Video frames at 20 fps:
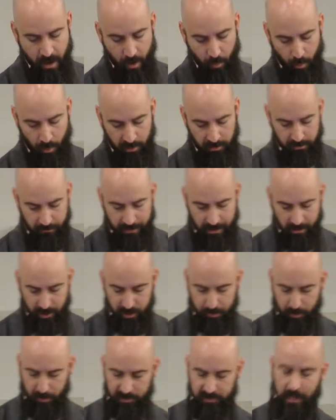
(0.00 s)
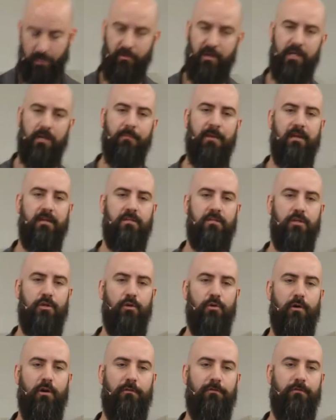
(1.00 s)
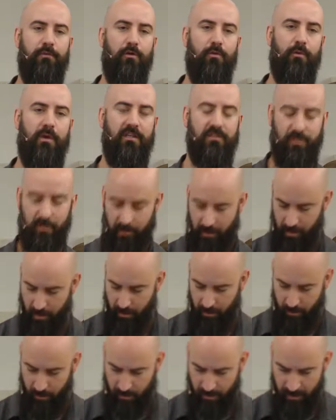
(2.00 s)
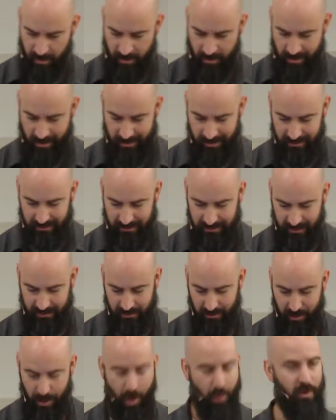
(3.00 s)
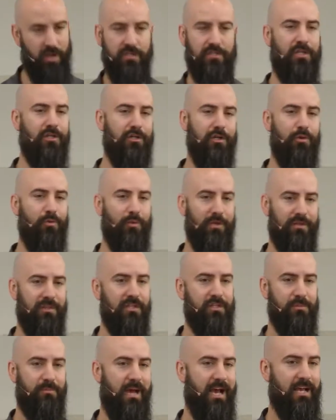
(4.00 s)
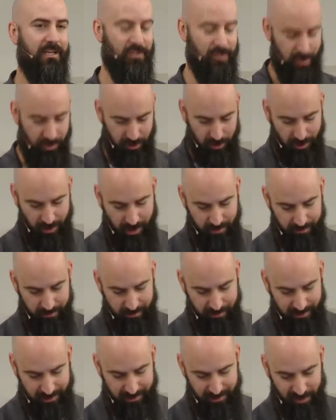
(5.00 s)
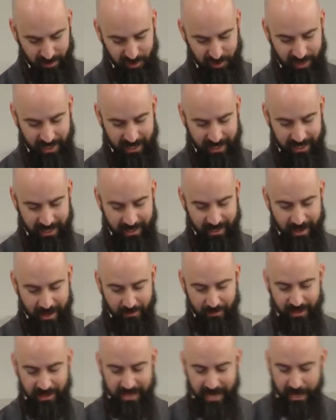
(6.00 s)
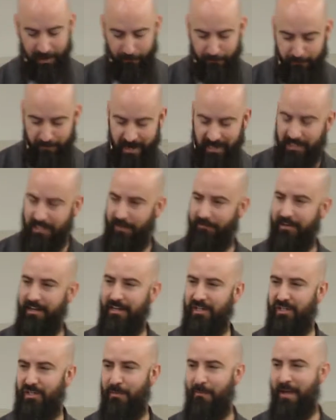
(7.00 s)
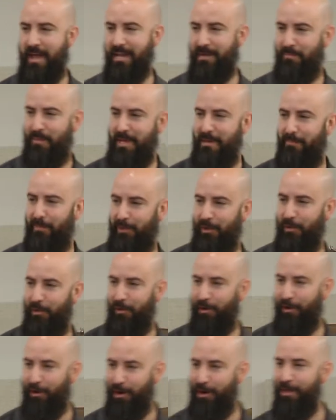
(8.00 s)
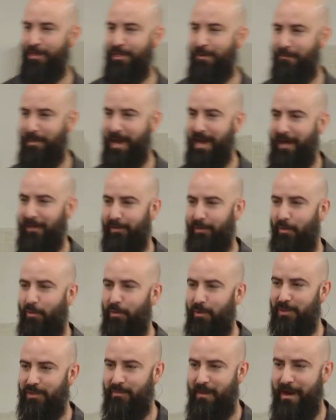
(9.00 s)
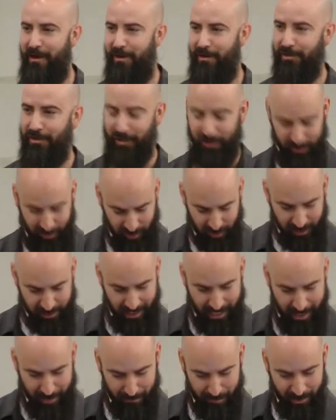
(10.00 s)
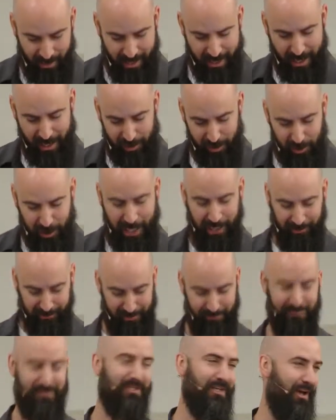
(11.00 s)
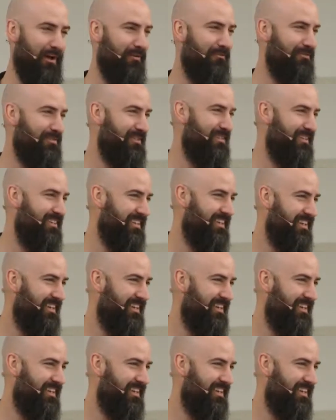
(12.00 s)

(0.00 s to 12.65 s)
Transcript: One of the marriage books I recommended to you a few weeks ago didn't know what to do with this passage other than to say the net effect of it is to make people who are on the path towards marriage stop and check themselves